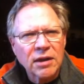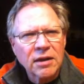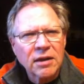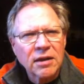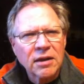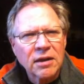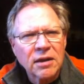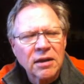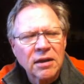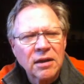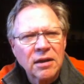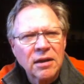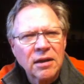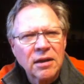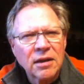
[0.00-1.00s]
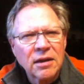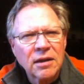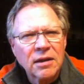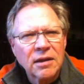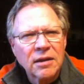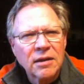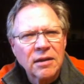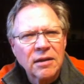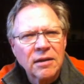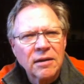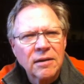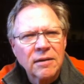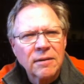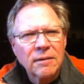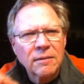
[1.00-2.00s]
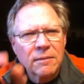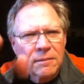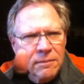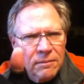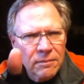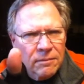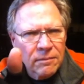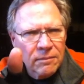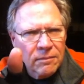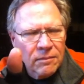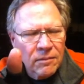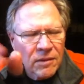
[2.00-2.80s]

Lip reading: Nobody speaks.